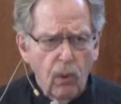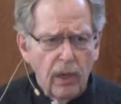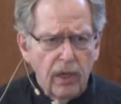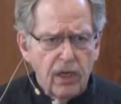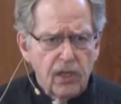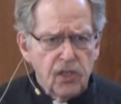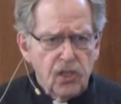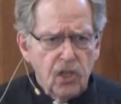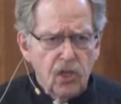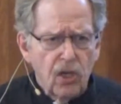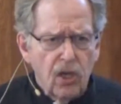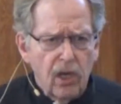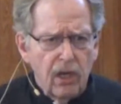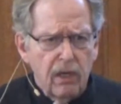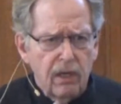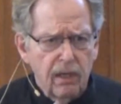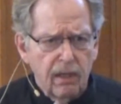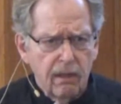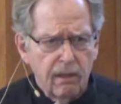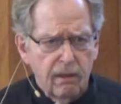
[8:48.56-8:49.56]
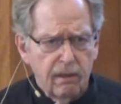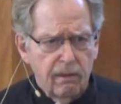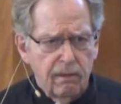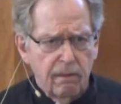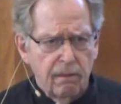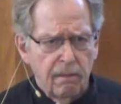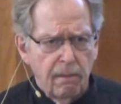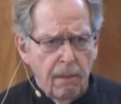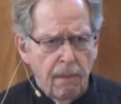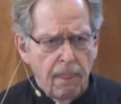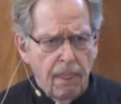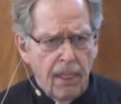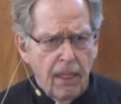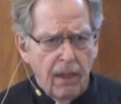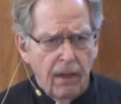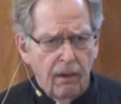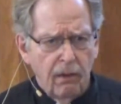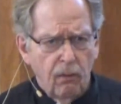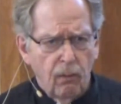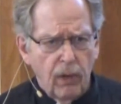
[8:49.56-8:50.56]
want is good.
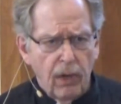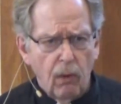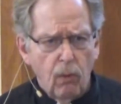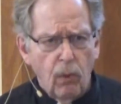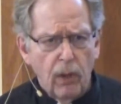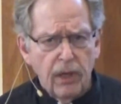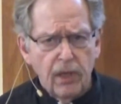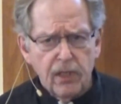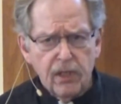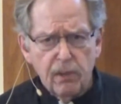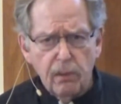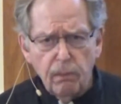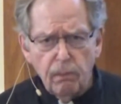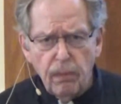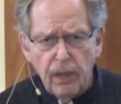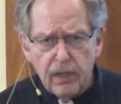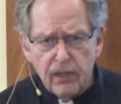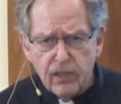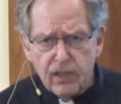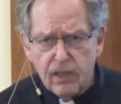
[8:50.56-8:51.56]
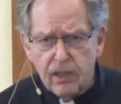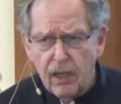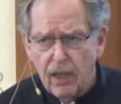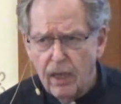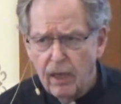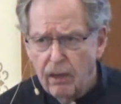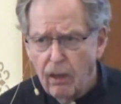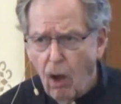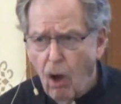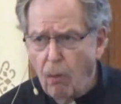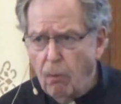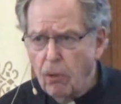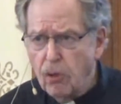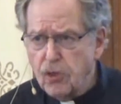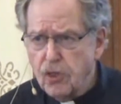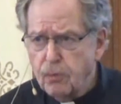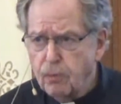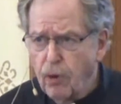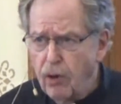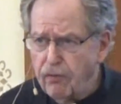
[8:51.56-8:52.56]
What I want is
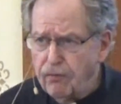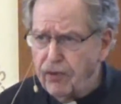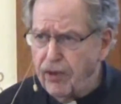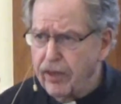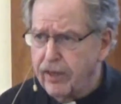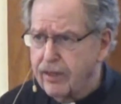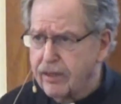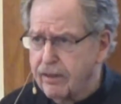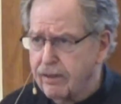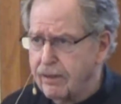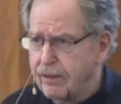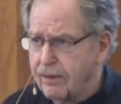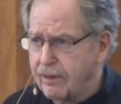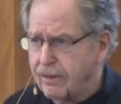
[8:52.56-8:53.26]
almost perfect.